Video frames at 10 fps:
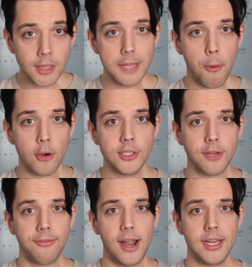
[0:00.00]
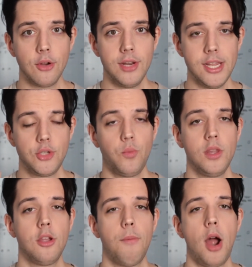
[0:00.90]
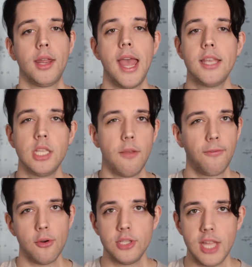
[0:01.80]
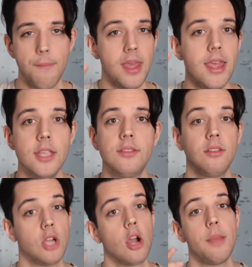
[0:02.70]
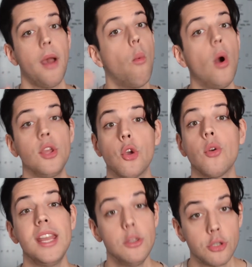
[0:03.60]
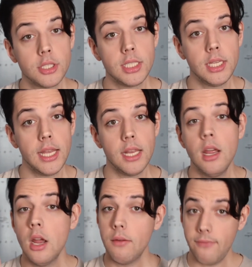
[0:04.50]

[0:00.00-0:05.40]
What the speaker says: The importance of finding your niche with your podcast. And the first step is talking about what you're interested in.